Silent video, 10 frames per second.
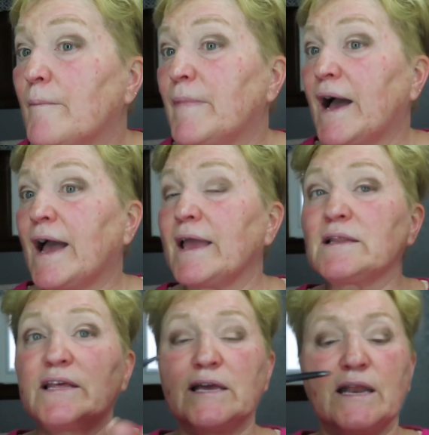my
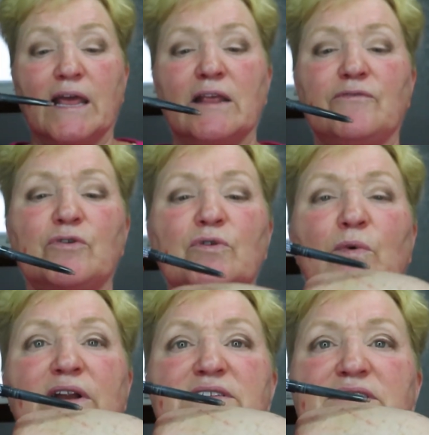lid, and if you
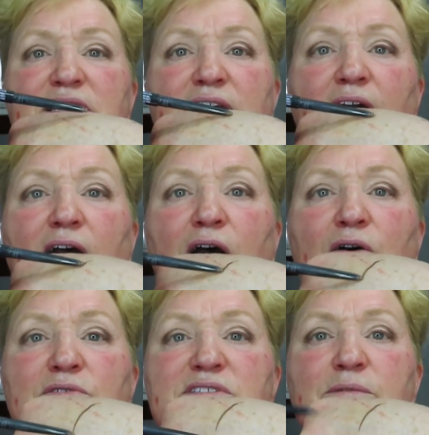want to see
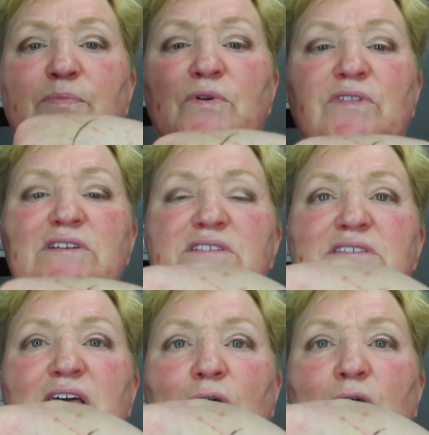how simple this is,